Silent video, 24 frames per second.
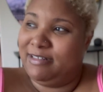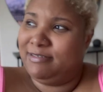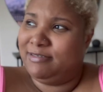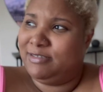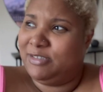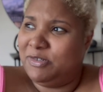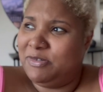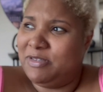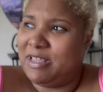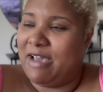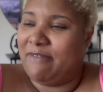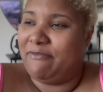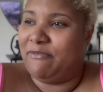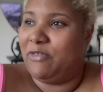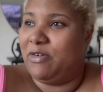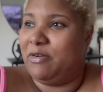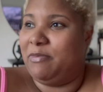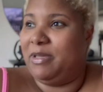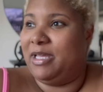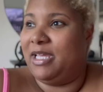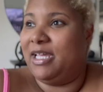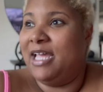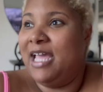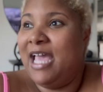do that for
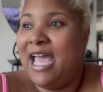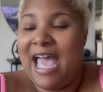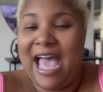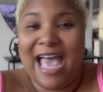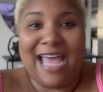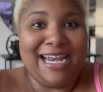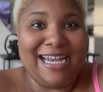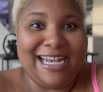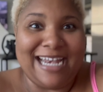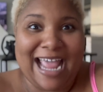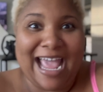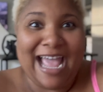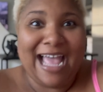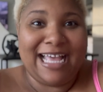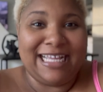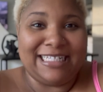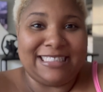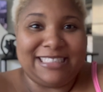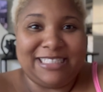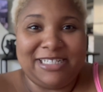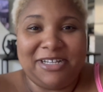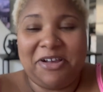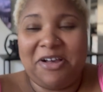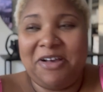me. I didn't
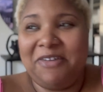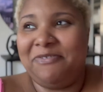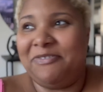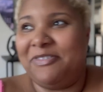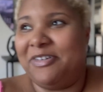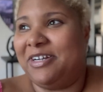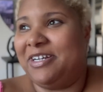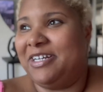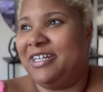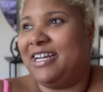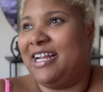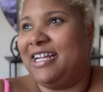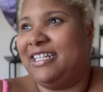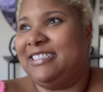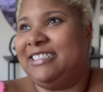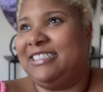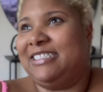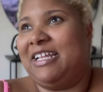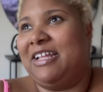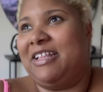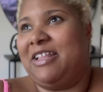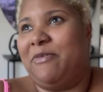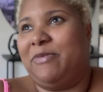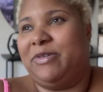ask, she offered, and I just
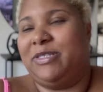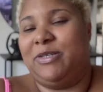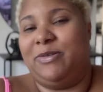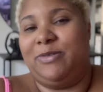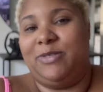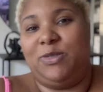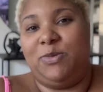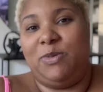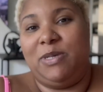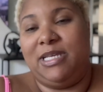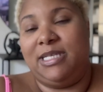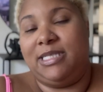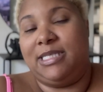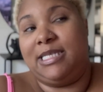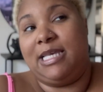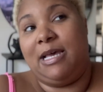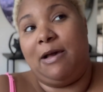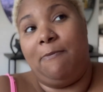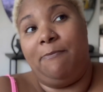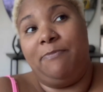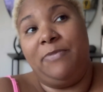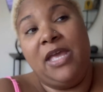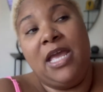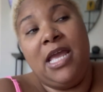thought that was so sweet.
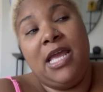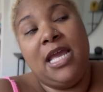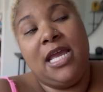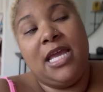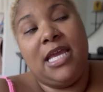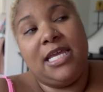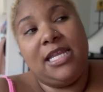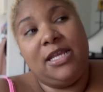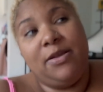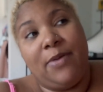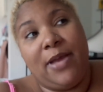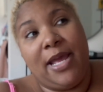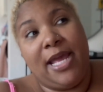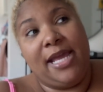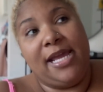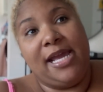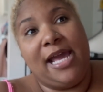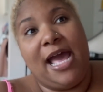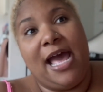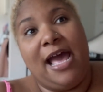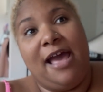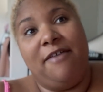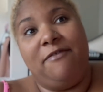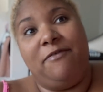So anyway,
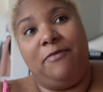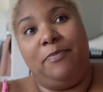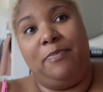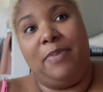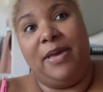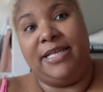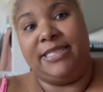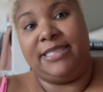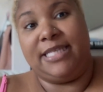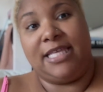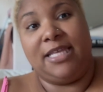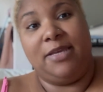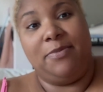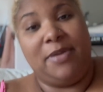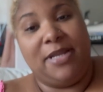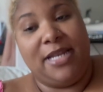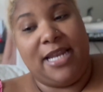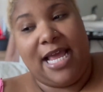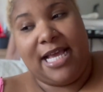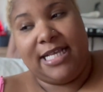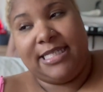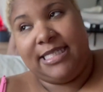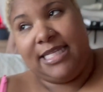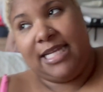I've basically been
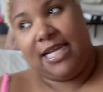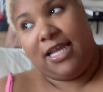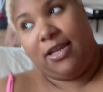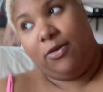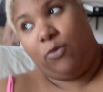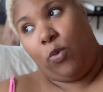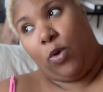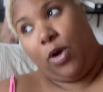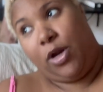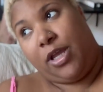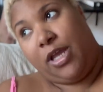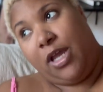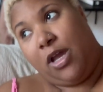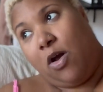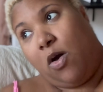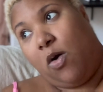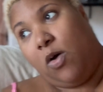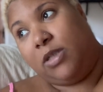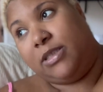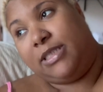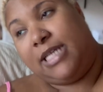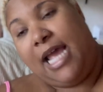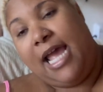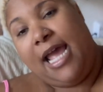nesting and working
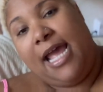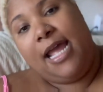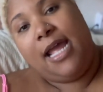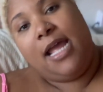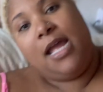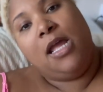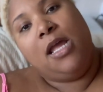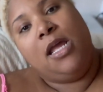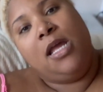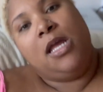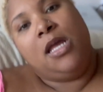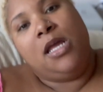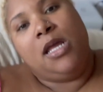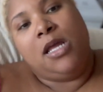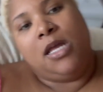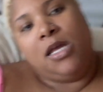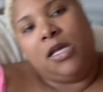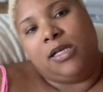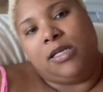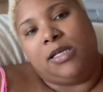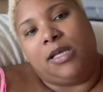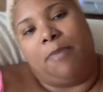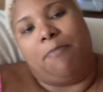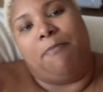all day.
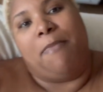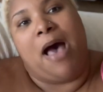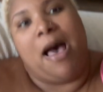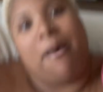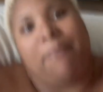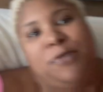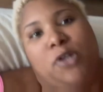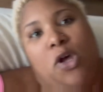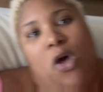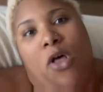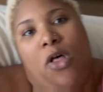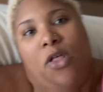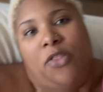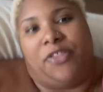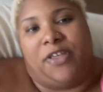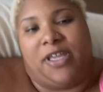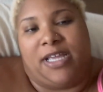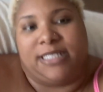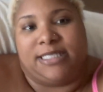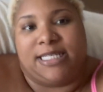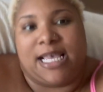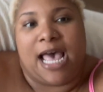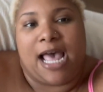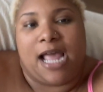Mopped all the
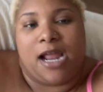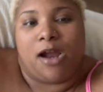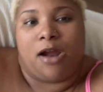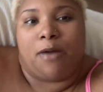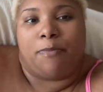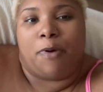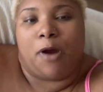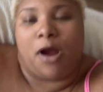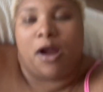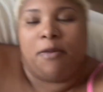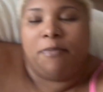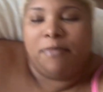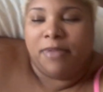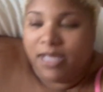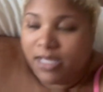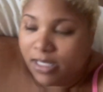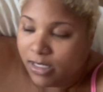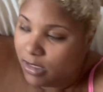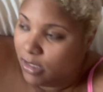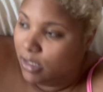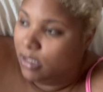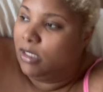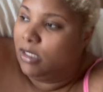entire apartment,